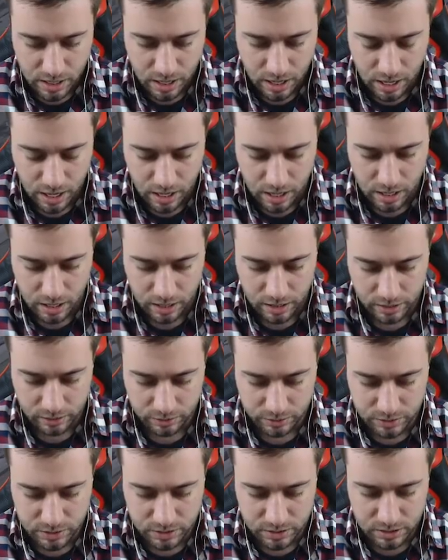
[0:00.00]
Uh,
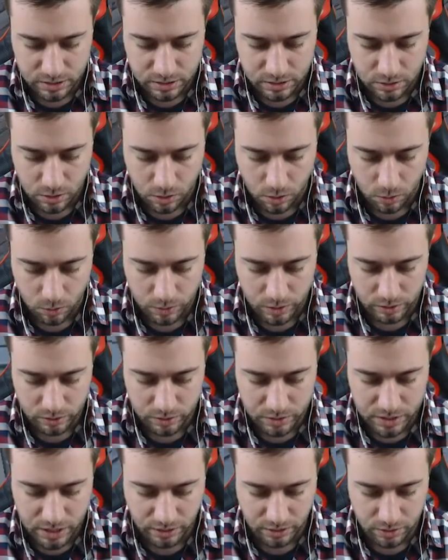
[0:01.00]
so it
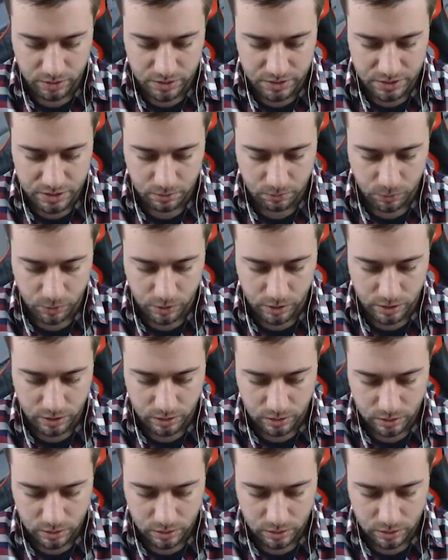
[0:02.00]
looks like there is someone